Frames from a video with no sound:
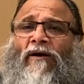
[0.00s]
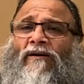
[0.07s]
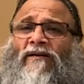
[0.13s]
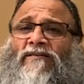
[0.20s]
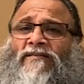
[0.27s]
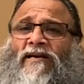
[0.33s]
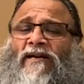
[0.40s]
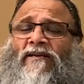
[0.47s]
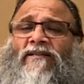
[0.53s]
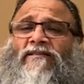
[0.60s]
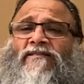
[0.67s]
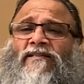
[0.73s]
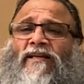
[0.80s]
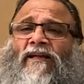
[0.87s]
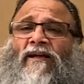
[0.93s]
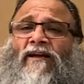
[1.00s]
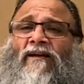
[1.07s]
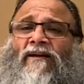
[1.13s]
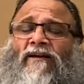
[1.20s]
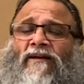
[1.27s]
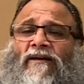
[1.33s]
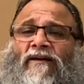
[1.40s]
understand this thing
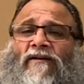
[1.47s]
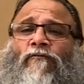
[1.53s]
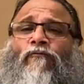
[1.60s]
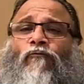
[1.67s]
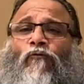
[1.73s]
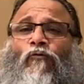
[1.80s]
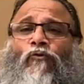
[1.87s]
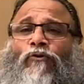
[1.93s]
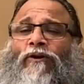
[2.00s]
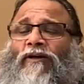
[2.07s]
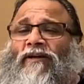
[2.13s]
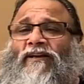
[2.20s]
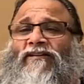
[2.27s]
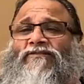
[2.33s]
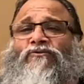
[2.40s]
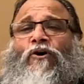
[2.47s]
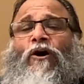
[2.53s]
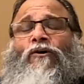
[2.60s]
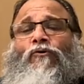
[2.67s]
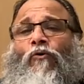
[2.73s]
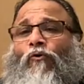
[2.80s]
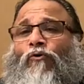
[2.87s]
food is
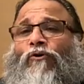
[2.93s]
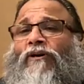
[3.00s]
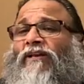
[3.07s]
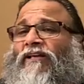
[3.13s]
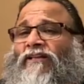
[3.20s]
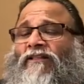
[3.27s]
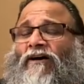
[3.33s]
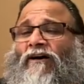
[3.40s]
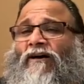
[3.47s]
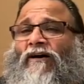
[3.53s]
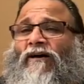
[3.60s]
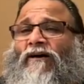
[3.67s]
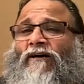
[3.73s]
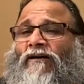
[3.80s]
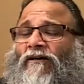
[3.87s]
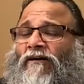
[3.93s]
not only the